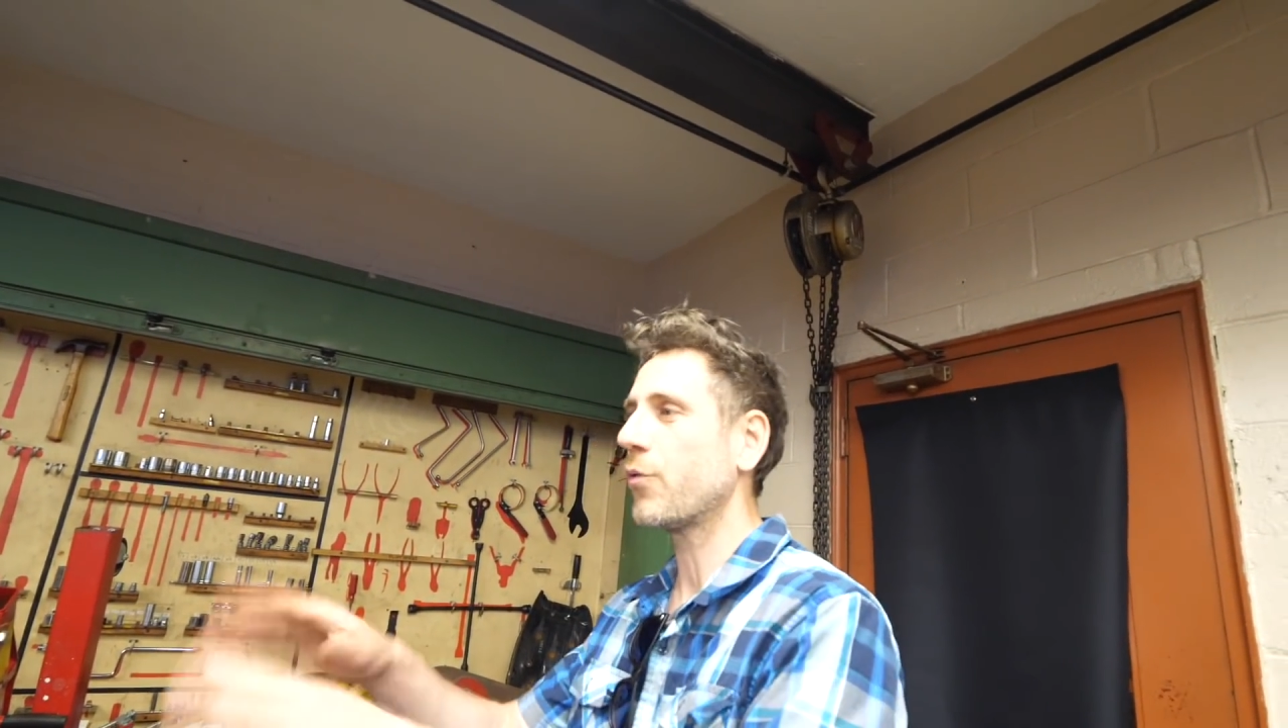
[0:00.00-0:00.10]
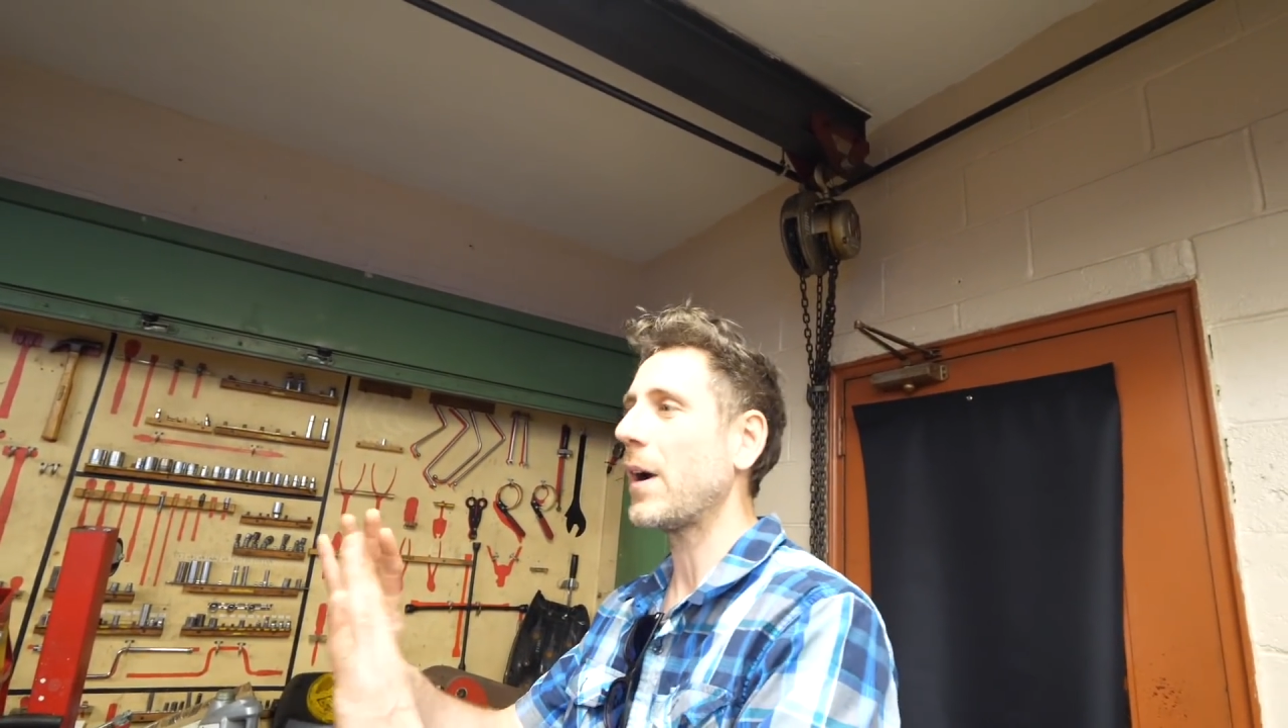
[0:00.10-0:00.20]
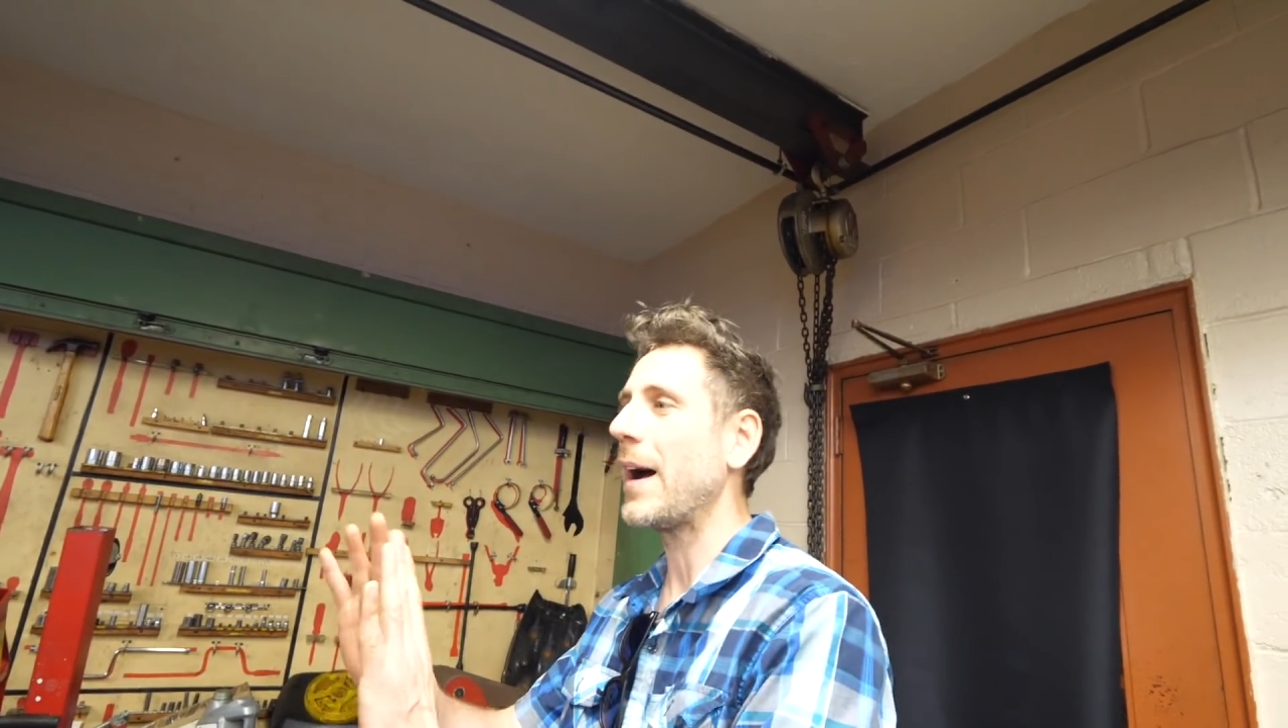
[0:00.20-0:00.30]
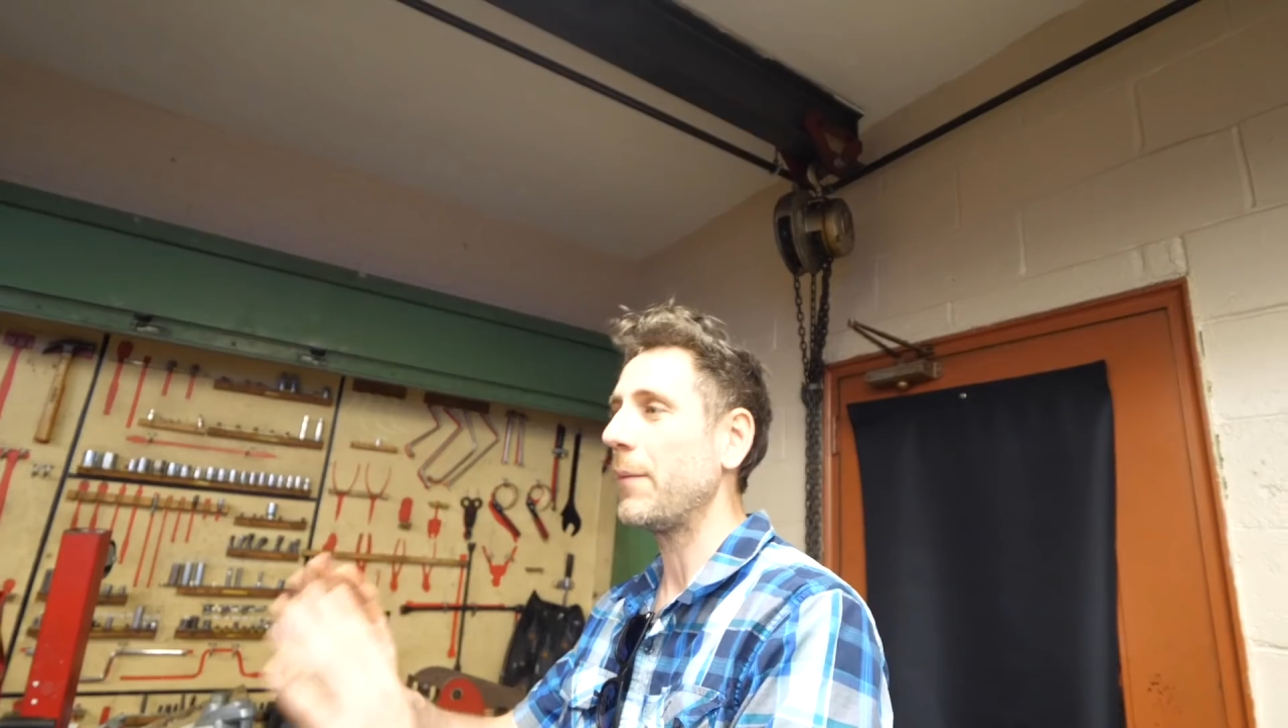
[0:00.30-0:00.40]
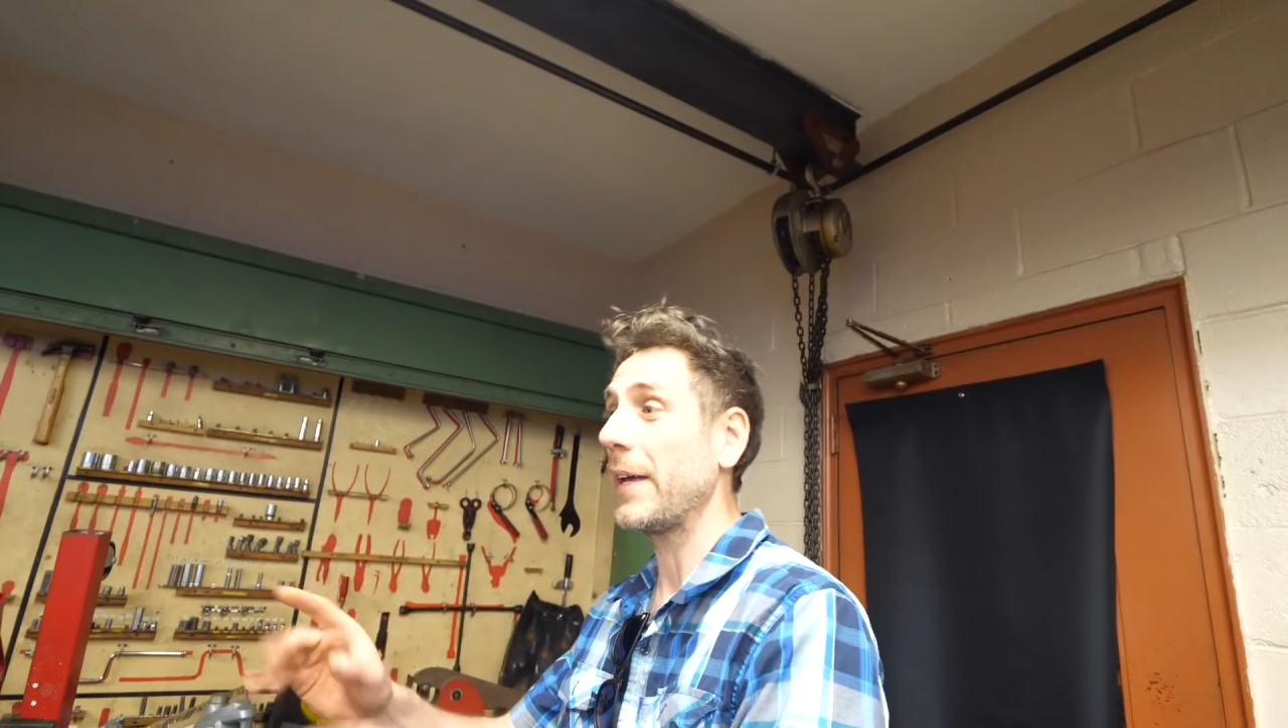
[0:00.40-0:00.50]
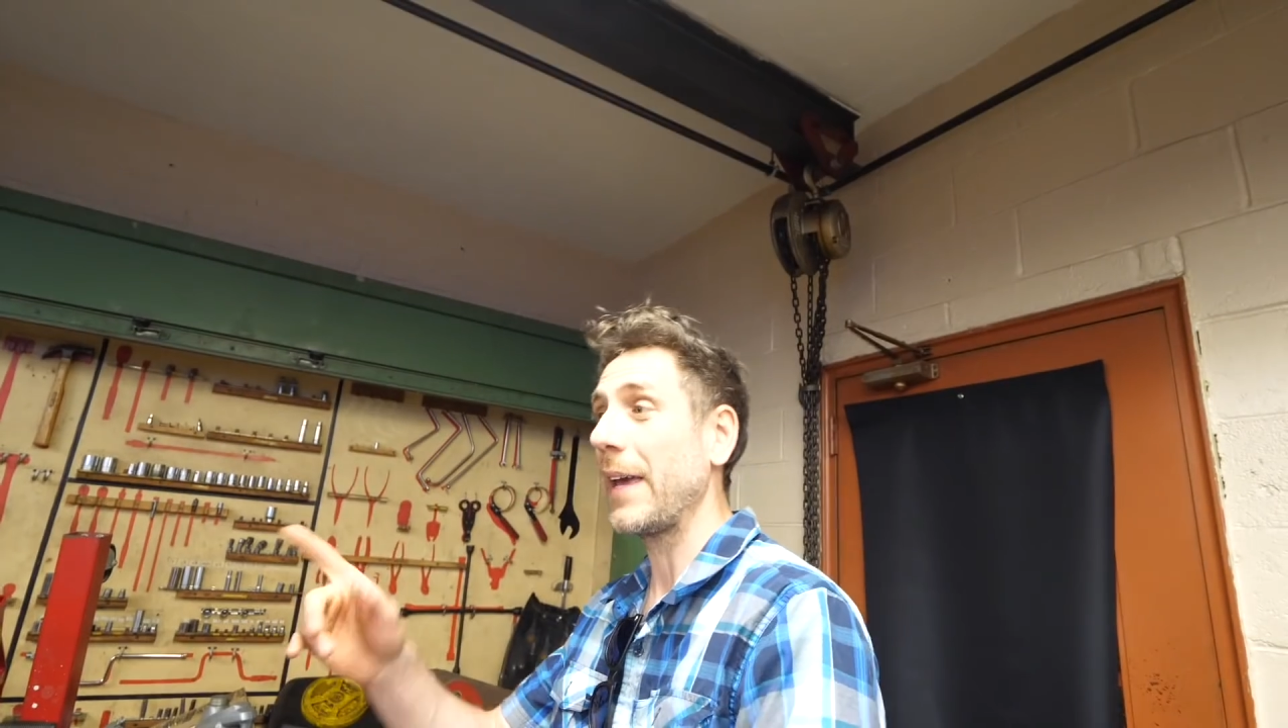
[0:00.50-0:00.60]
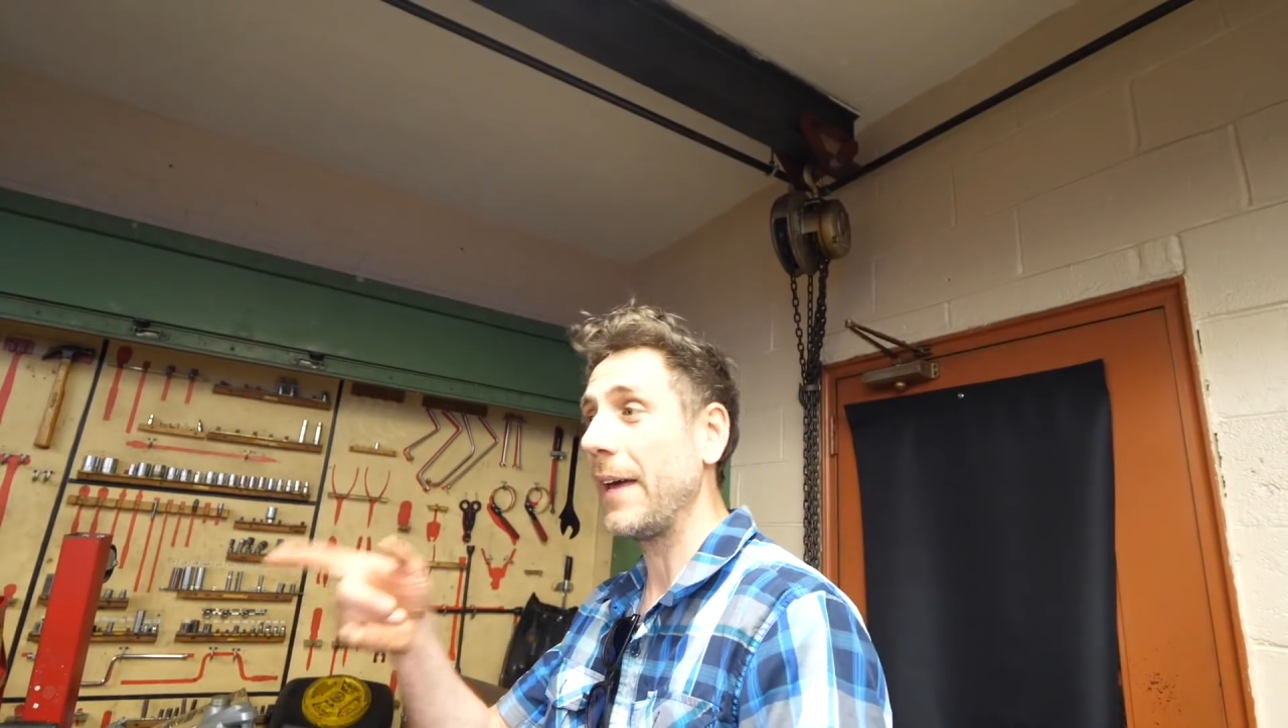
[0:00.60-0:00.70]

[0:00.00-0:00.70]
drop like,